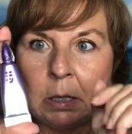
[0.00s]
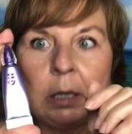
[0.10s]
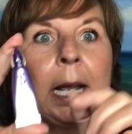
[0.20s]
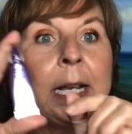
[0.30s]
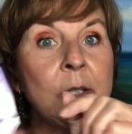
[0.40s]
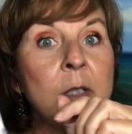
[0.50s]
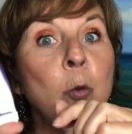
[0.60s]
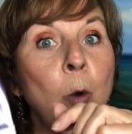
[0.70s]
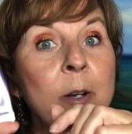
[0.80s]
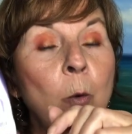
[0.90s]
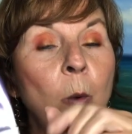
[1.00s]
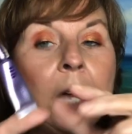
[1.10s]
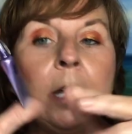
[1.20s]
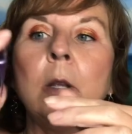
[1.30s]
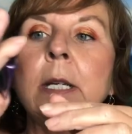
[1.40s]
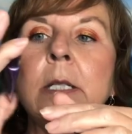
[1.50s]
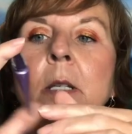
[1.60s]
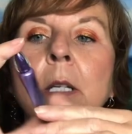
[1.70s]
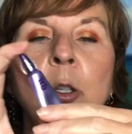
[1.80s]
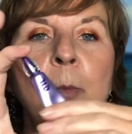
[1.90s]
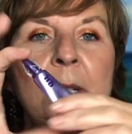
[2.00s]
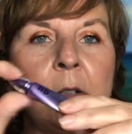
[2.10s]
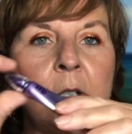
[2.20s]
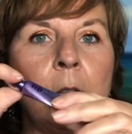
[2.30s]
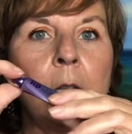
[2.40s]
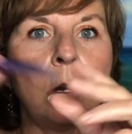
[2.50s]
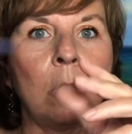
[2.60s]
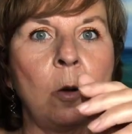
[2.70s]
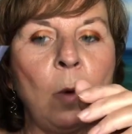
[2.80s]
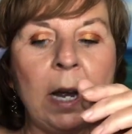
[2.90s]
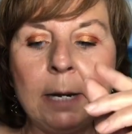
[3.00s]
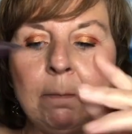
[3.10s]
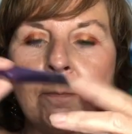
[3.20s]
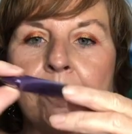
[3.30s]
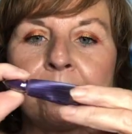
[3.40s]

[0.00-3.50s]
it lasted quite a while. It A little bit goes a long way.